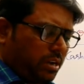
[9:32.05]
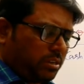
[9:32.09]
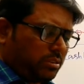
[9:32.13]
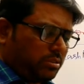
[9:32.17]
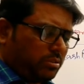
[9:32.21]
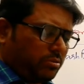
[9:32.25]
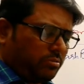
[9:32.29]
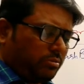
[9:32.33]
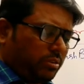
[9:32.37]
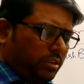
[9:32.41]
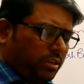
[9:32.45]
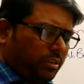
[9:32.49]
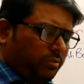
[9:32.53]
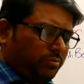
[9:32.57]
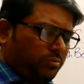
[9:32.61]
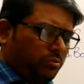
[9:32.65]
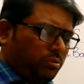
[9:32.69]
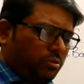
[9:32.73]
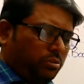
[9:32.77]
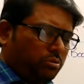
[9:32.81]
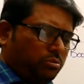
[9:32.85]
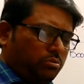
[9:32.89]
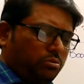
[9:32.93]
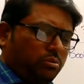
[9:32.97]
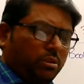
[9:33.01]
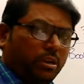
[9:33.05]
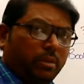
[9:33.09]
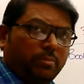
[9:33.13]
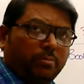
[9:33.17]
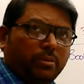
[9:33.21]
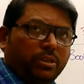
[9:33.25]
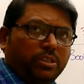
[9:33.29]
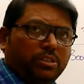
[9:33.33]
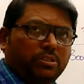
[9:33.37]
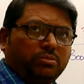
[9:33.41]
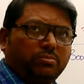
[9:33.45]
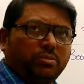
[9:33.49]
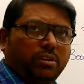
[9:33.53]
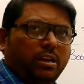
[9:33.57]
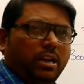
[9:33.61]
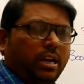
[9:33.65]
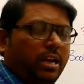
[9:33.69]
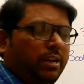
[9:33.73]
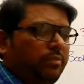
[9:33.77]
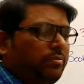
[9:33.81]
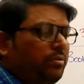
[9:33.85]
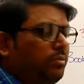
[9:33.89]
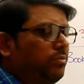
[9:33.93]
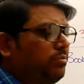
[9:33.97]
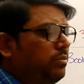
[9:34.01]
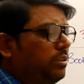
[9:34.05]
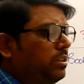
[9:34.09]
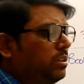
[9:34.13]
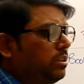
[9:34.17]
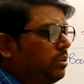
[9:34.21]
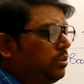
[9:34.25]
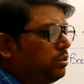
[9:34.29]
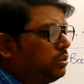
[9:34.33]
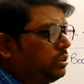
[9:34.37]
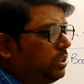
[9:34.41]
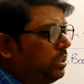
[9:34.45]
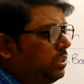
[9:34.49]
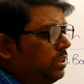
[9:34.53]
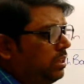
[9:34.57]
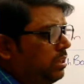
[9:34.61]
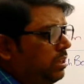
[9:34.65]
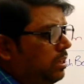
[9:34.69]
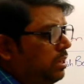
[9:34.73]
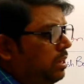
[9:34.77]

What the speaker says: 24th to Ramesh 1,50,000,